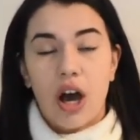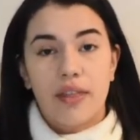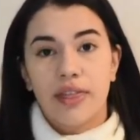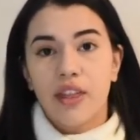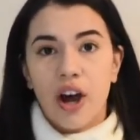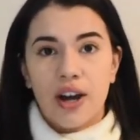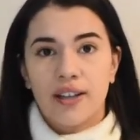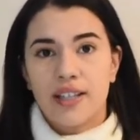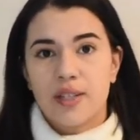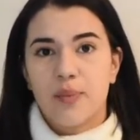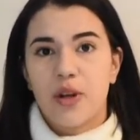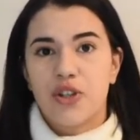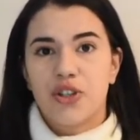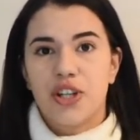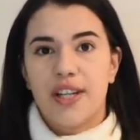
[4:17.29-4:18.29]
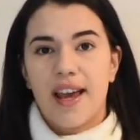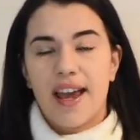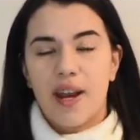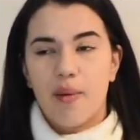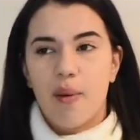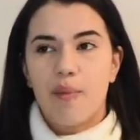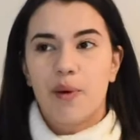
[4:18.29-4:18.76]
at night especially,
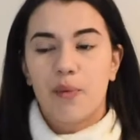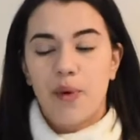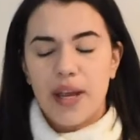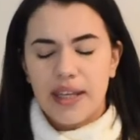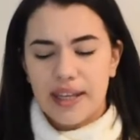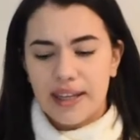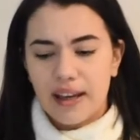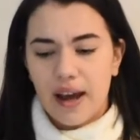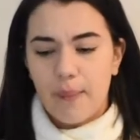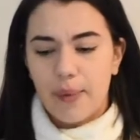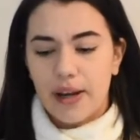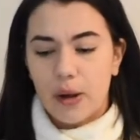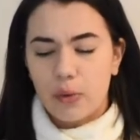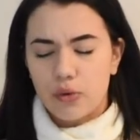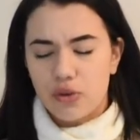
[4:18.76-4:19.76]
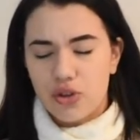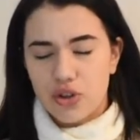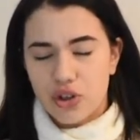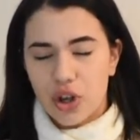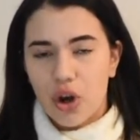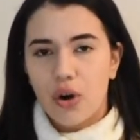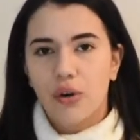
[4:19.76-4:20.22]
I remember waking up and I was
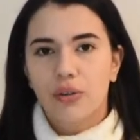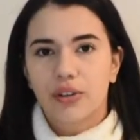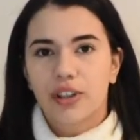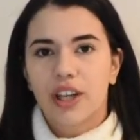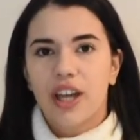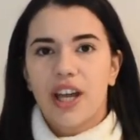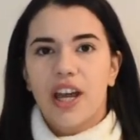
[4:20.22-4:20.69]
soaked.